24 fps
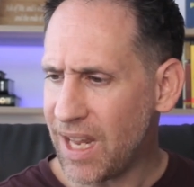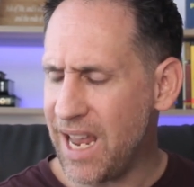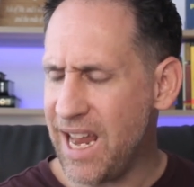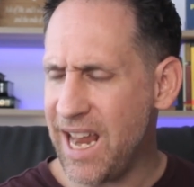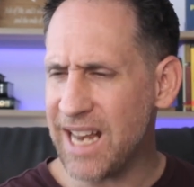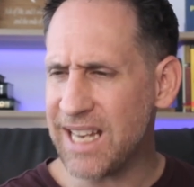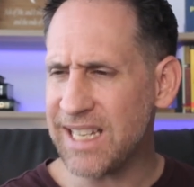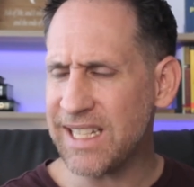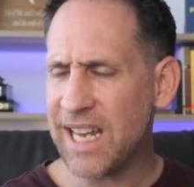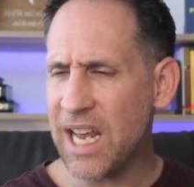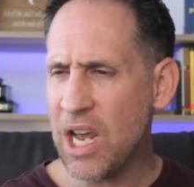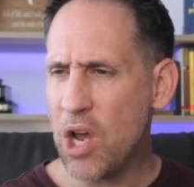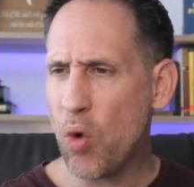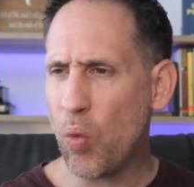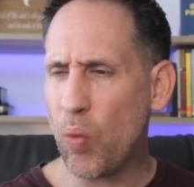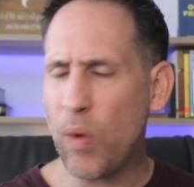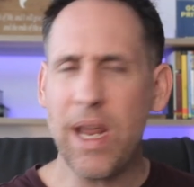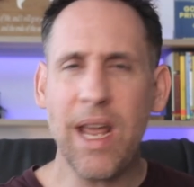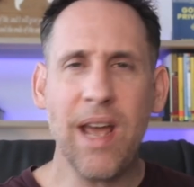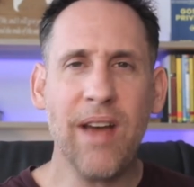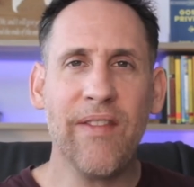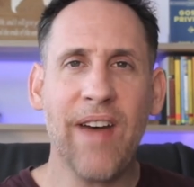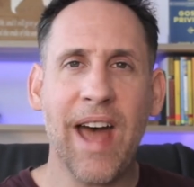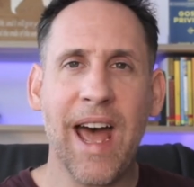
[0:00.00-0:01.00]
And
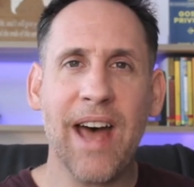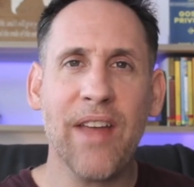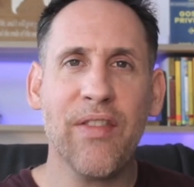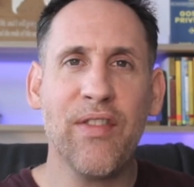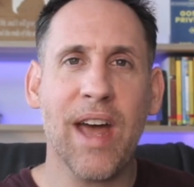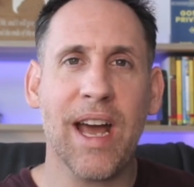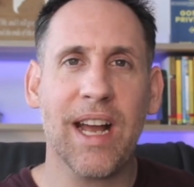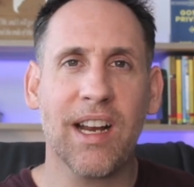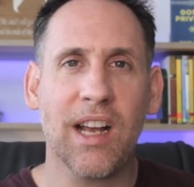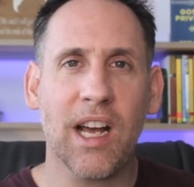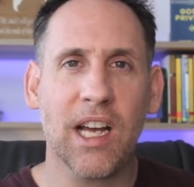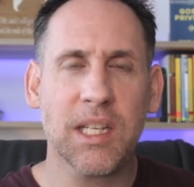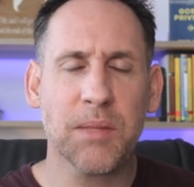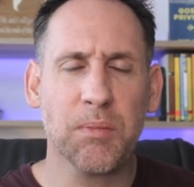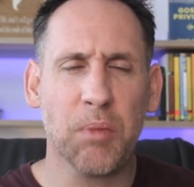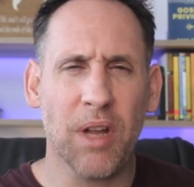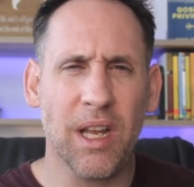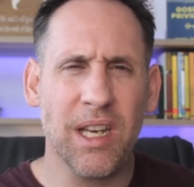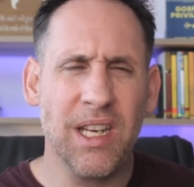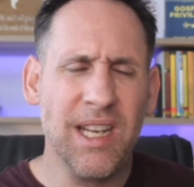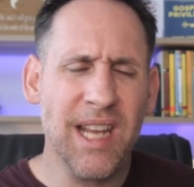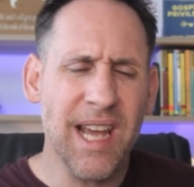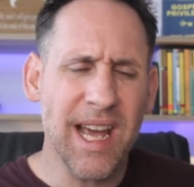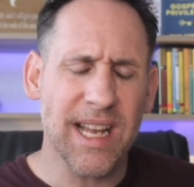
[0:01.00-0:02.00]
we have had that gospel.
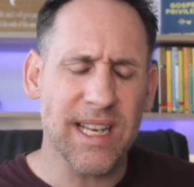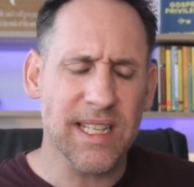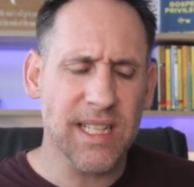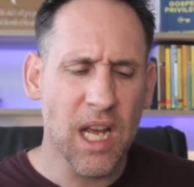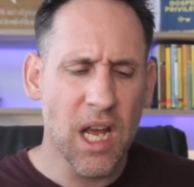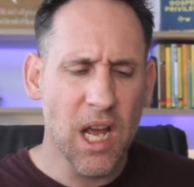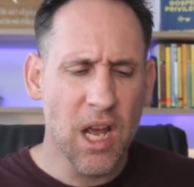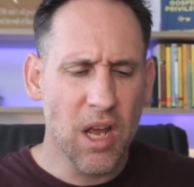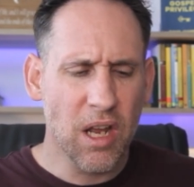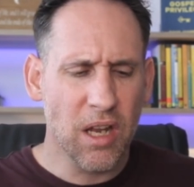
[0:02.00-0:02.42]
And yet,